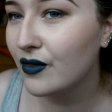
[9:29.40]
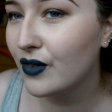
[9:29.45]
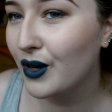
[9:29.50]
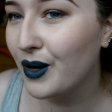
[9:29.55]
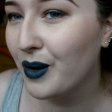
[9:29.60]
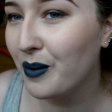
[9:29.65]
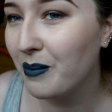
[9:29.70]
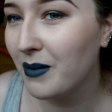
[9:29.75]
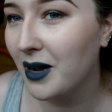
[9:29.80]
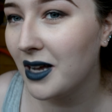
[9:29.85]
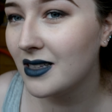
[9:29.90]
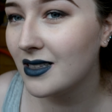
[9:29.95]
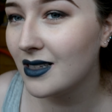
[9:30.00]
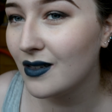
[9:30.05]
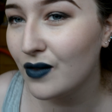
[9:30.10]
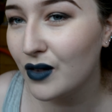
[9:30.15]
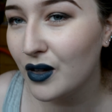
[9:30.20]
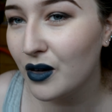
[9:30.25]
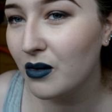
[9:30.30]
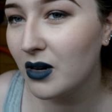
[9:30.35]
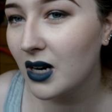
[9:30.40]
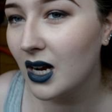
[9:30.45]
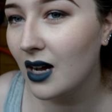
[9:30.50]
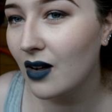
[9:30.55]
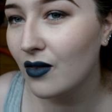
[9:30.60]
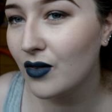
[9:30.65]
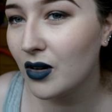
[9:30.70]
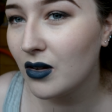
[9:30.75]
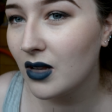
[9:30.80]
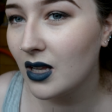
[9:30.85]
massive though when I
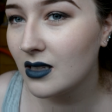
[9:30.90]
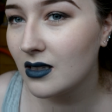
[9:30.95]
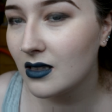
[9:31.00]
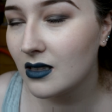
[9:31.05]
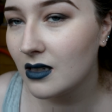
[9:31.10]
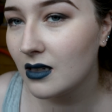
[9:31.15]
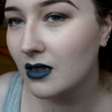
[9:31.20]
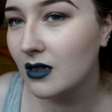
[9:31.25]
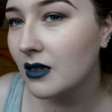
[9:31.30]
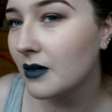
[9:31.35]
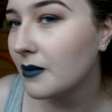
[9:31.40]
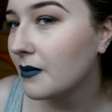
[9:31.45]
have no glasses on.